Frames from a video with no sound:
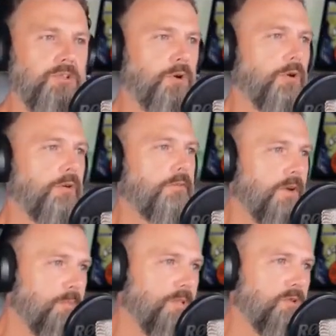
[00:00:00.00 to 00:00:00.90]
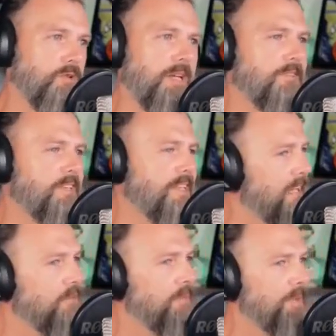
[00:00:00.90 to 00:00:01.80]
to her environment could have a
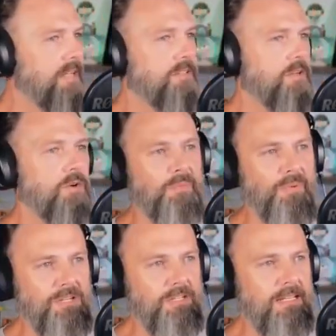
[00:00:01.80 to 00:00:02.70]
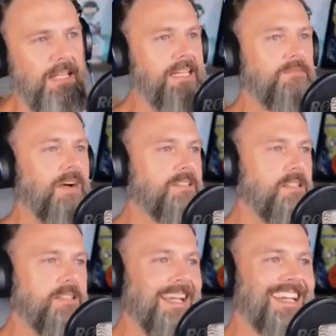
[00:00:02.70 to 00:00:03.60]
negative impact on her depression and advises